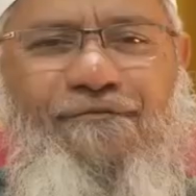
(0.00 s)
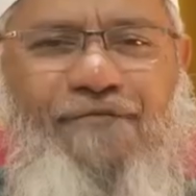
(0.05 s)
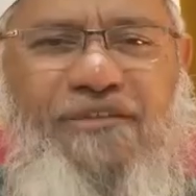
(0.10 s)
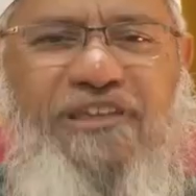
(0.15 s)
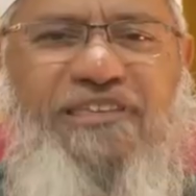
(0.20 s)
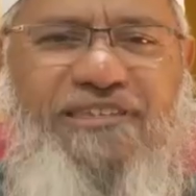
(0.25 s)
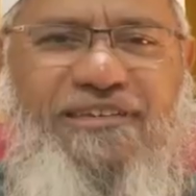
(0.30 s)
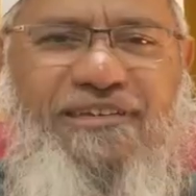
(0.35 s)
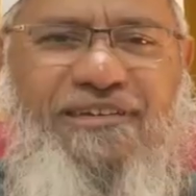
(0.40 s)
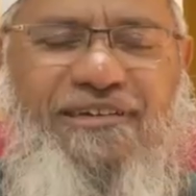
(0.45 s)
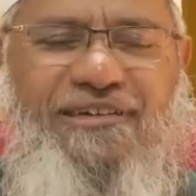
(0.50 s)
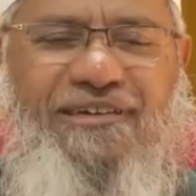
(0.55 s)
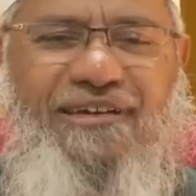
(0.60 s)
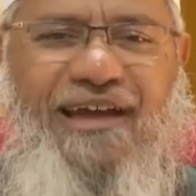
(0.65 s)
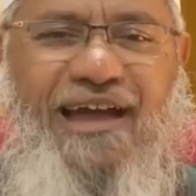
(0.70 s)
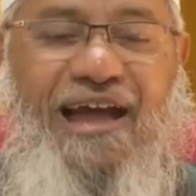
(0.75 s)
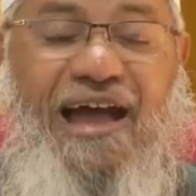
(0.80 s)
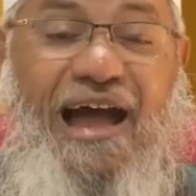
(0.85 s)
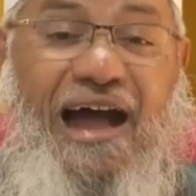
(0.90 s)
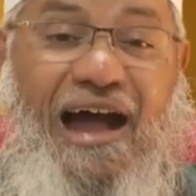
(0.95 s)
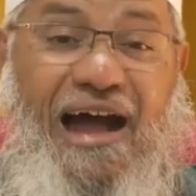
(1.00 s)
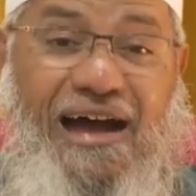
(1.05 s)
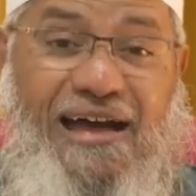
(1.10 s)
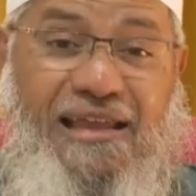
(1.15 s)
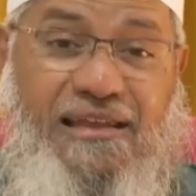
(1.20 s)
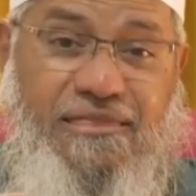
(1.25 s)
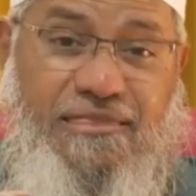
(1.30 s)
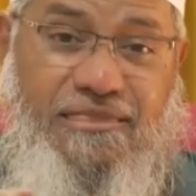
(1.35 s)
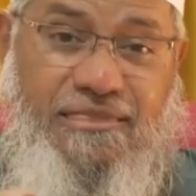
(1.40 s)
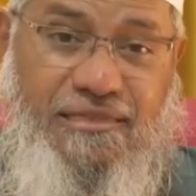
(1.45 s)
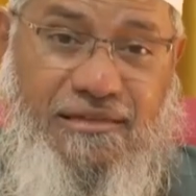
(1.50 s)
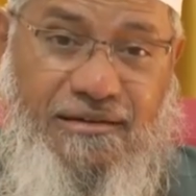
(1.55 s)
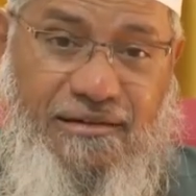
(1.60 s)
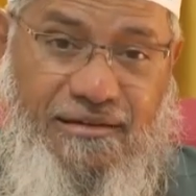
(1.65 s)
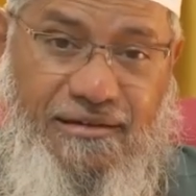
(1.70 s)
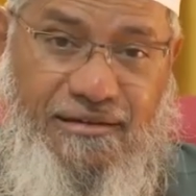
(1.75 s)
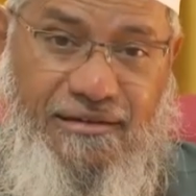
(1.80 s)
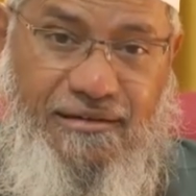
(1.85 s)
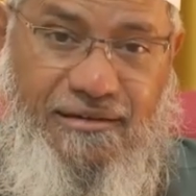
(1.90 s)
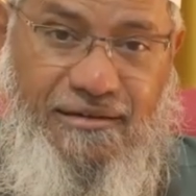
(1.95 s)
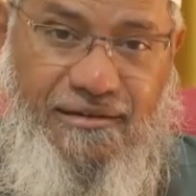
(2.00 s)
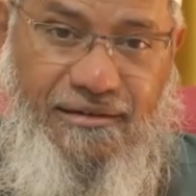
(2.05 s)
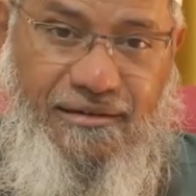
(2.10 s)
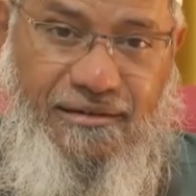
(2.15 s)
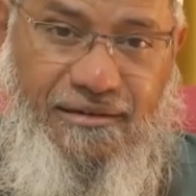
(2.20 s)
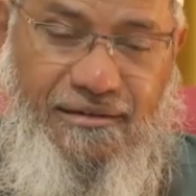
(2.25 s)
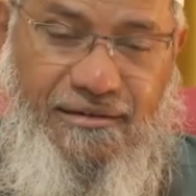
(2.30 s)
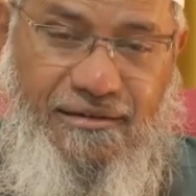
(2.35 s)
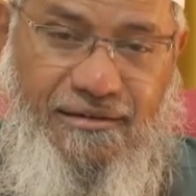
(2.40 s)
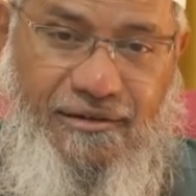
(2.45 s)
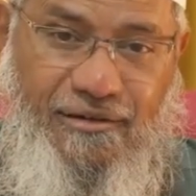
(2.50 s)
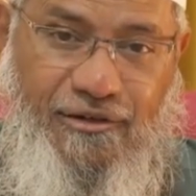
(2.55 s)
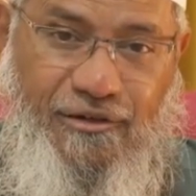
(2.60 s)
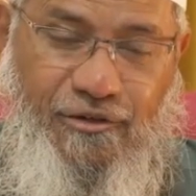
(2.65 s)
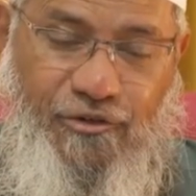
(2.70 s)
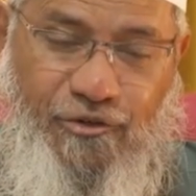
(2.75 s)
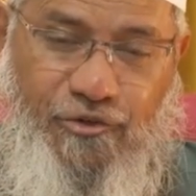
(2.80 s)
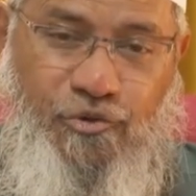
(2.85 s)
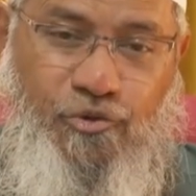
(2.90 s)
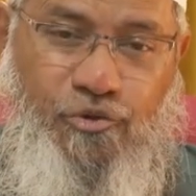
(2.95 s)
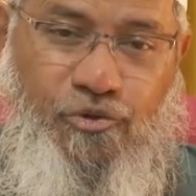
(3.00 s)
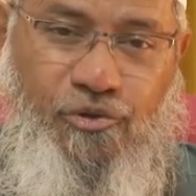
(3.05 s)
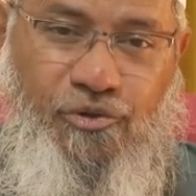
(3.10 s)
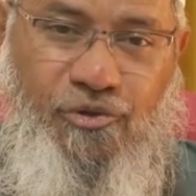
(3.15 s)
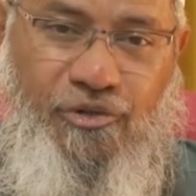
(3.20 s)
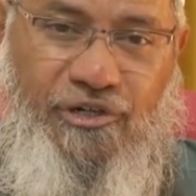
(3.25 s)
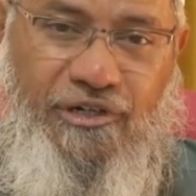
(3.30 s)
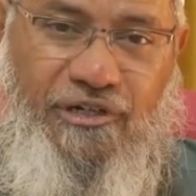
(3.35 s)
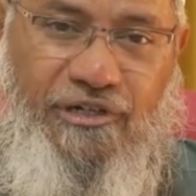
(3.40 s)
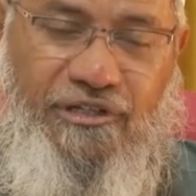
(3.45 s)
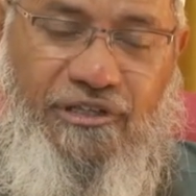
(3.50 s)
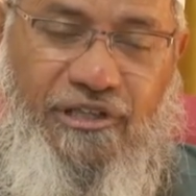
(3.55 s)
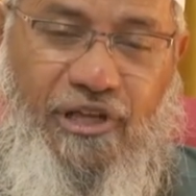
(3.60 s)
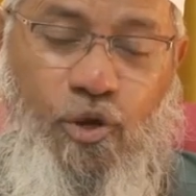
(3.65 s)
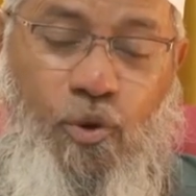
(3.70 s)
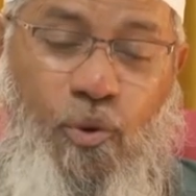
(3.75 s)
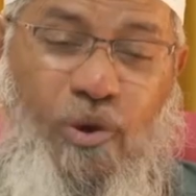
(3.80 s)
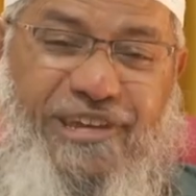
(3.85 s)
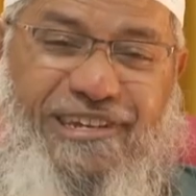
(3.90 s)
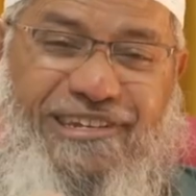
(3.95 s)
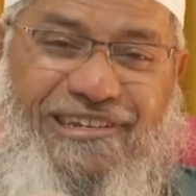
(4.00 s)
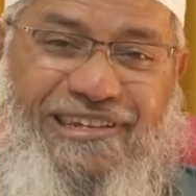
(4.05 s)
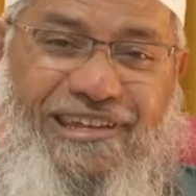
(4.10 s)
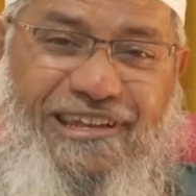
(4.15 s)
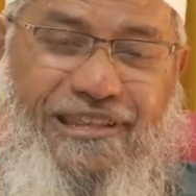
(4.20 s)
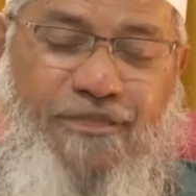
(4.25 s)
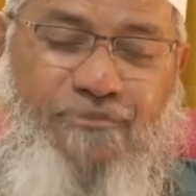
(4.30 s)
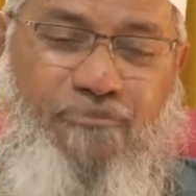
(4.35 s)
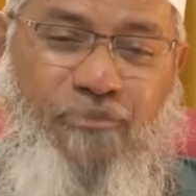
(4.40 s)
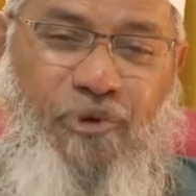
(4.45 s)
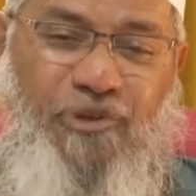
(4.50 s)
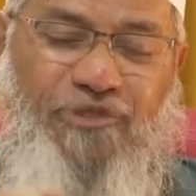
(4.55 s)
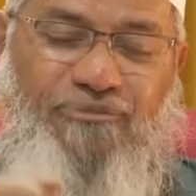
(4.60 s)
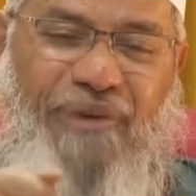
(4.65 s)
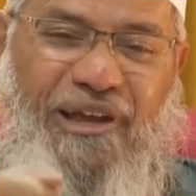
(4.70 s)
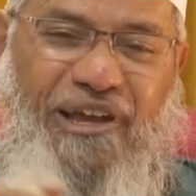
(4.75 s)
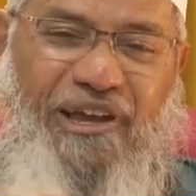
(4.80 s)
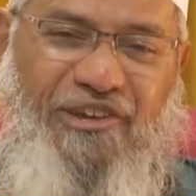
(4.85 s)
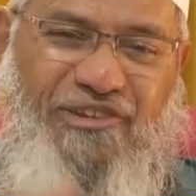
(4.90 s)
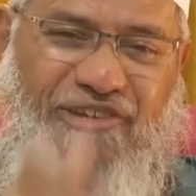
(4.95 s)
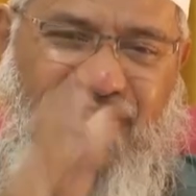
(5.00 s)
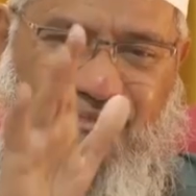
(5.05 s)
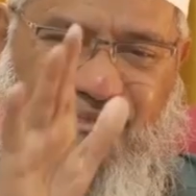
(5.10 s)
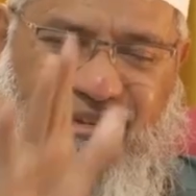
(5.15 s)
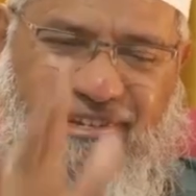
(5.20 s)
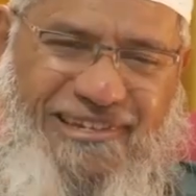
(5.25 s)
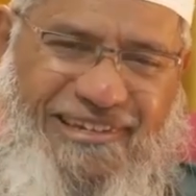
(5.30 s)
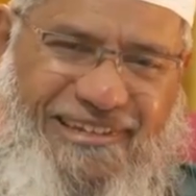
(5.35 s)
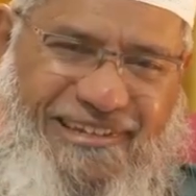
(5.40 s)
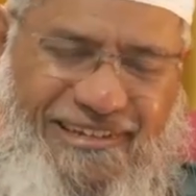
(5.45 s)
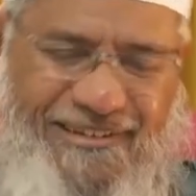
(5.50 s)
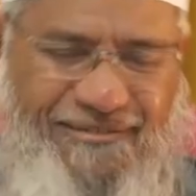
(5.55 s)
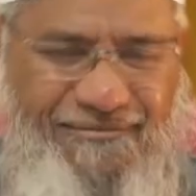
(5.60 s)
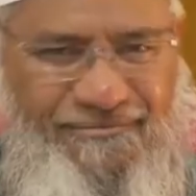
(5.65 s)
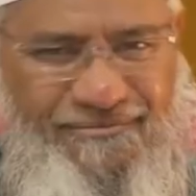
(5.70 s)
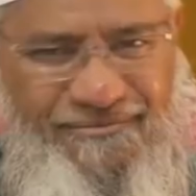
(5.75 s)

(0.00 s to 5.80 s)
which answered to the questions posed by Christian missionary.